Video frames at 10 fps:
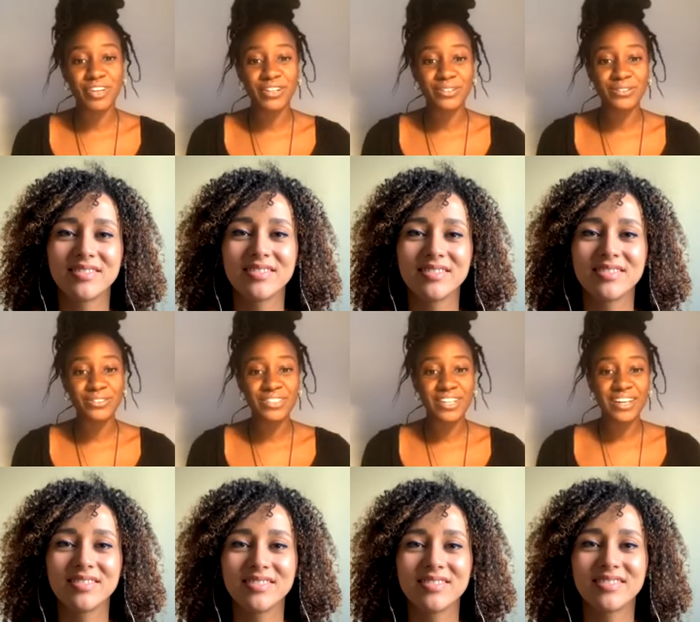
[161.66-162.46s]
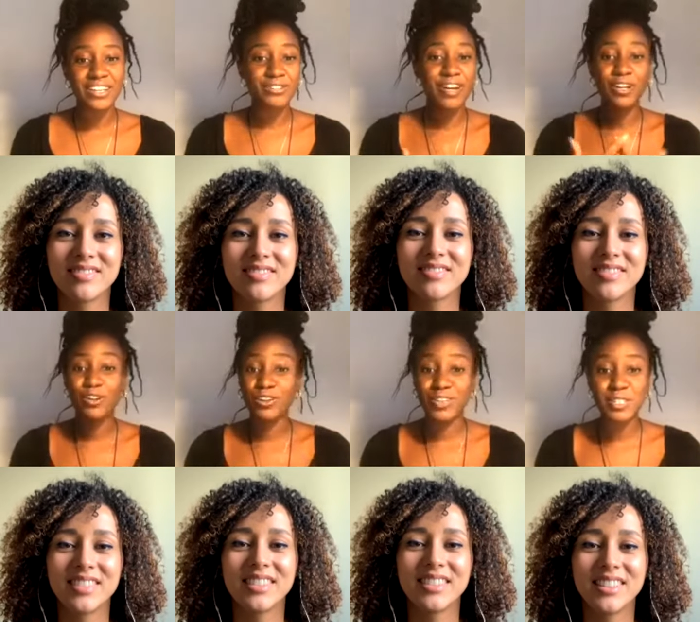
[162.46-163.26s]
Speaker 1: field. You've had a
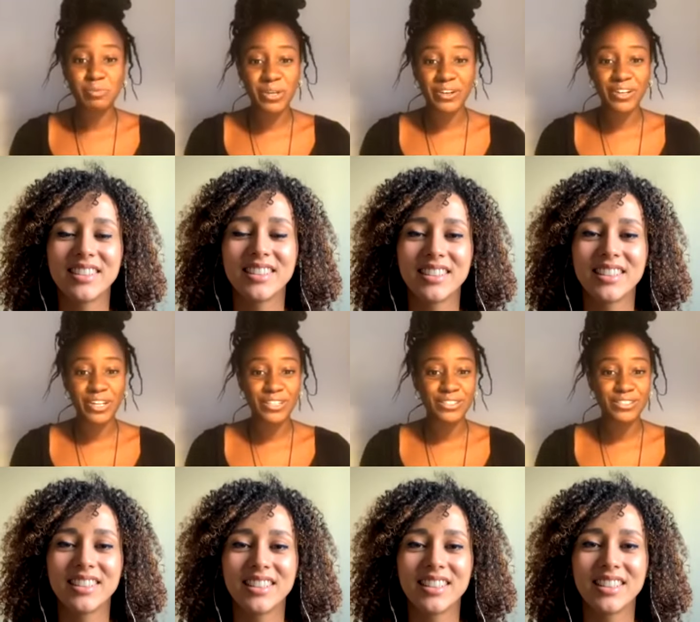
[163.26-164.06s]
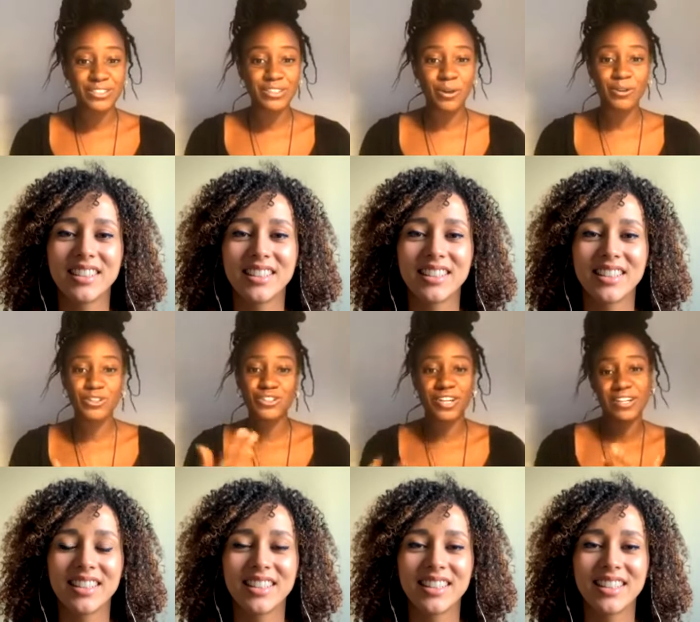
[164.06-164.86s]
lot of experience. So
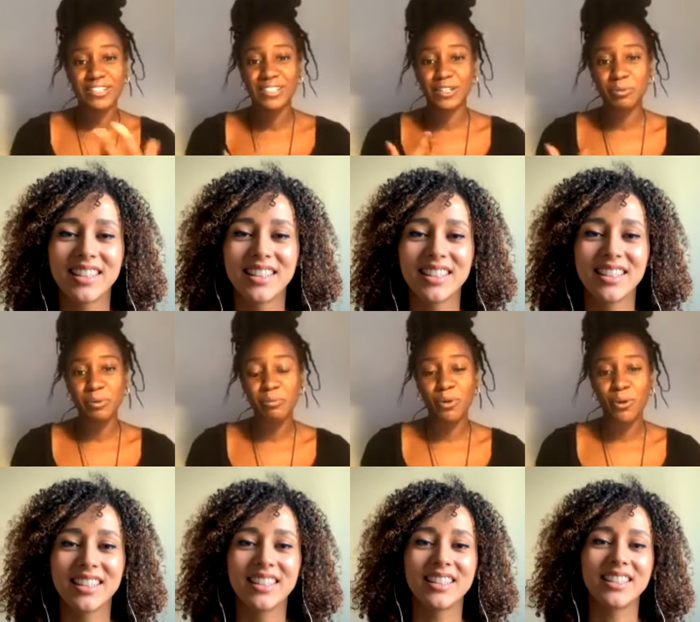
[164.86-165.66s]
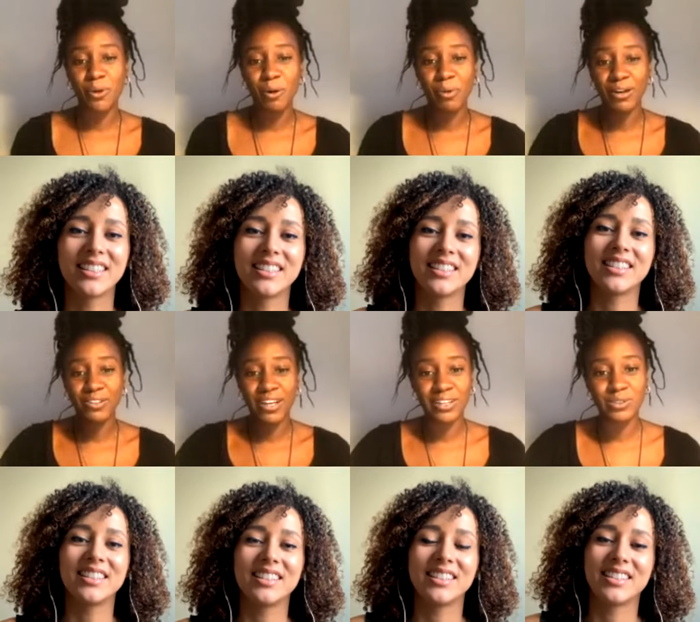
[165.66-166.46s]
could you tell us a little bit more
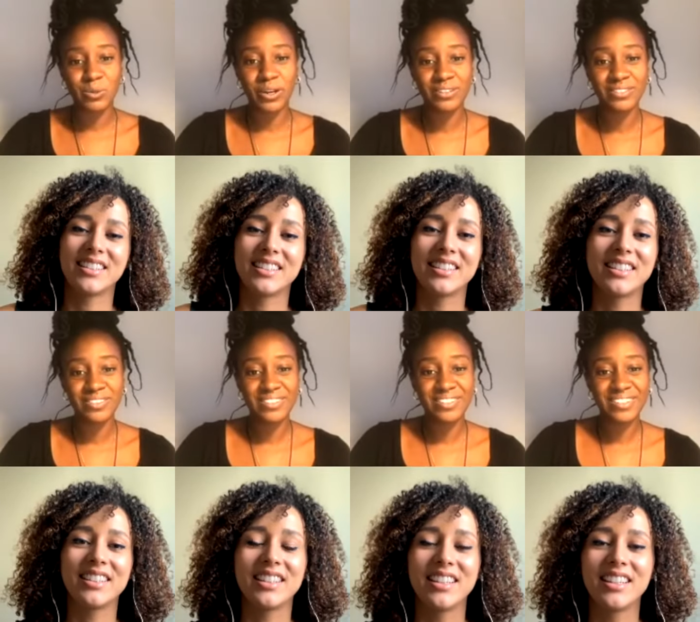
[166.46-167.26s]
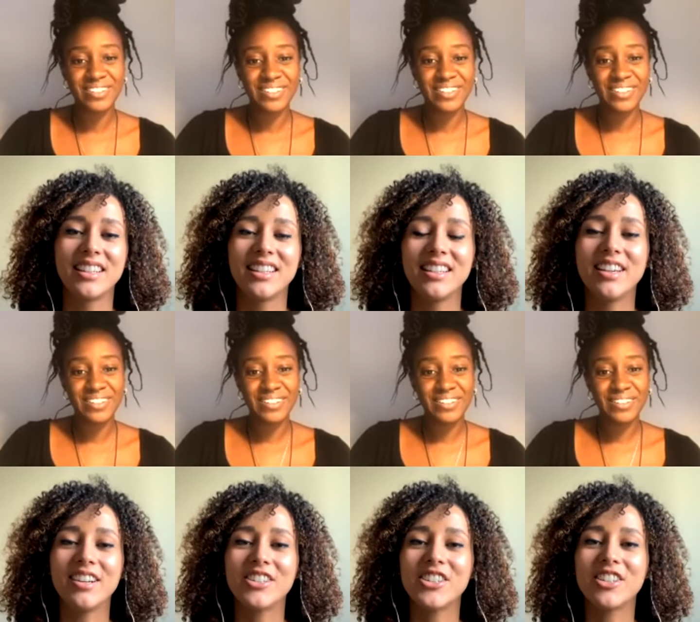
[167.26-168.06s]
about that as well?
Speaker 2: Yeah,
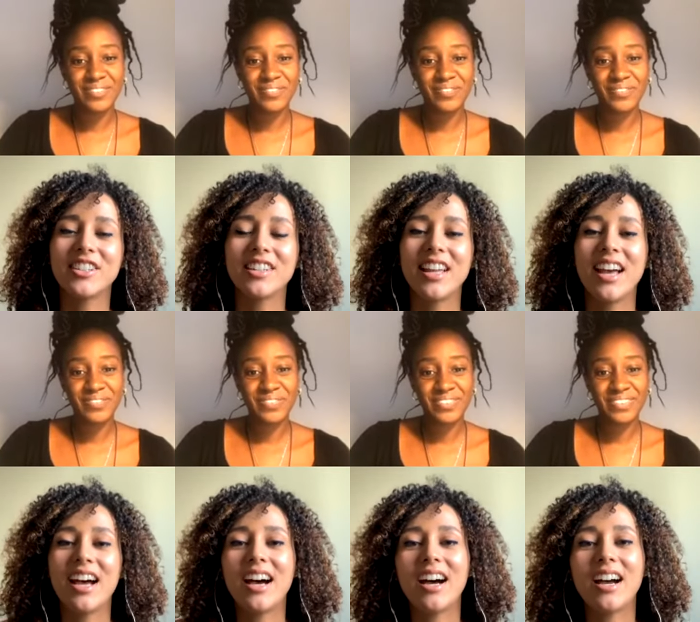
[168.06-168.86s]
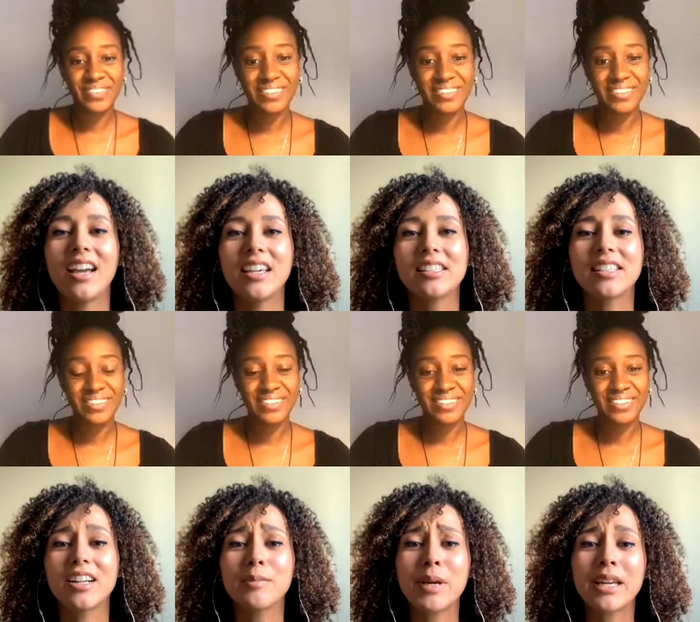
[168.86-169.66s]
sure. I
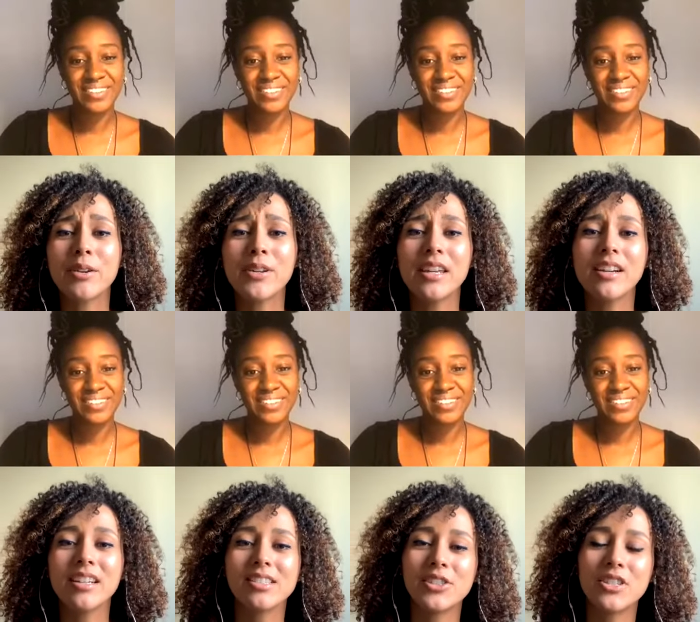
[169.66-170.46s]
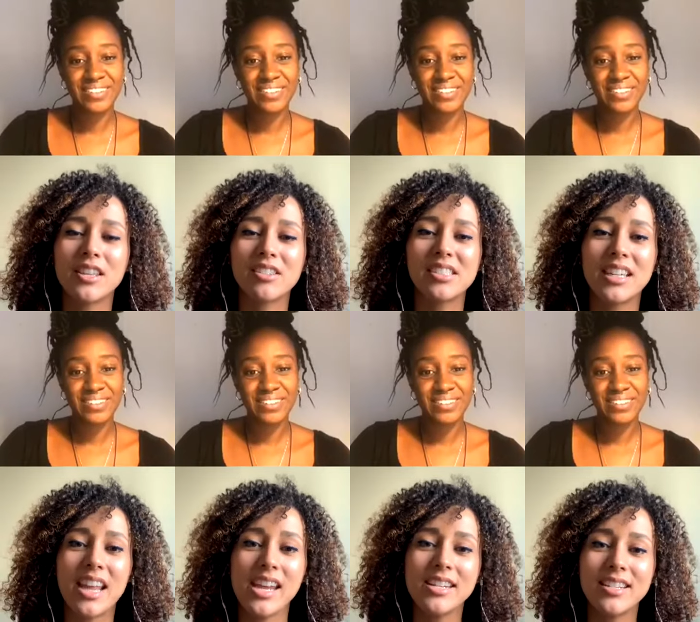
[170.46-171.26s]
started my career in
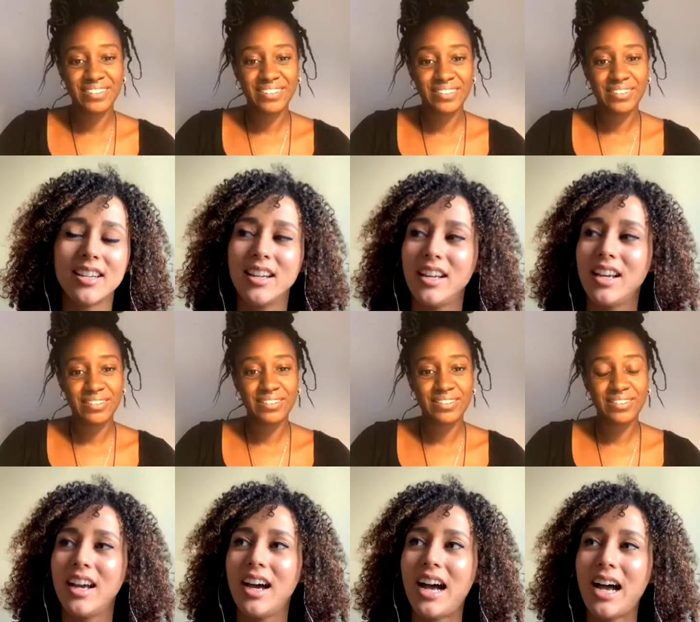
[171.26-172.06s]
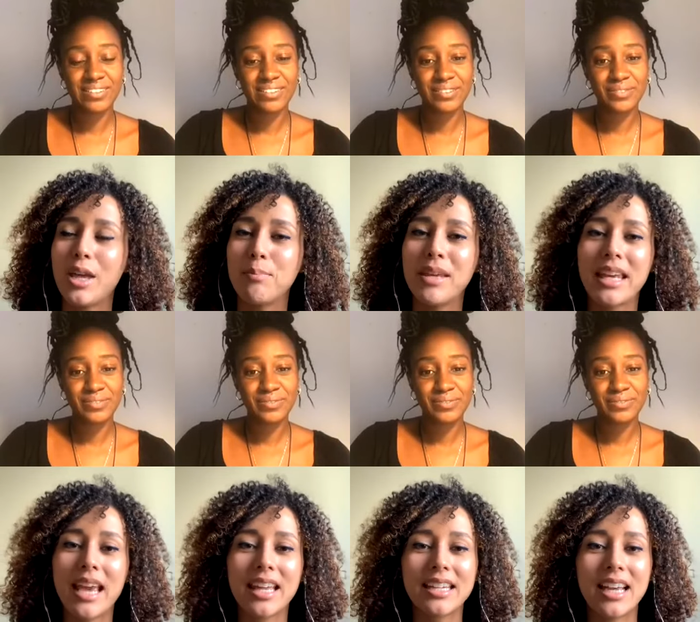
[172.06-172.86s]
2008. I
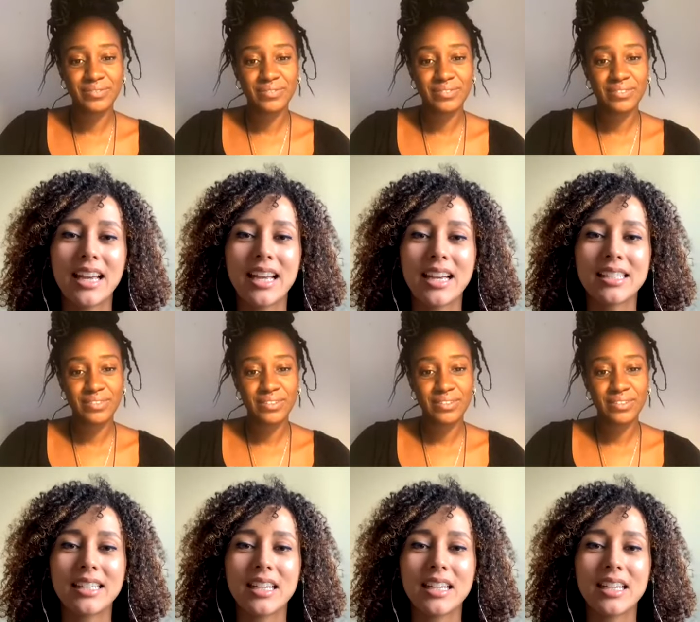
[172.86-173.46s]
began at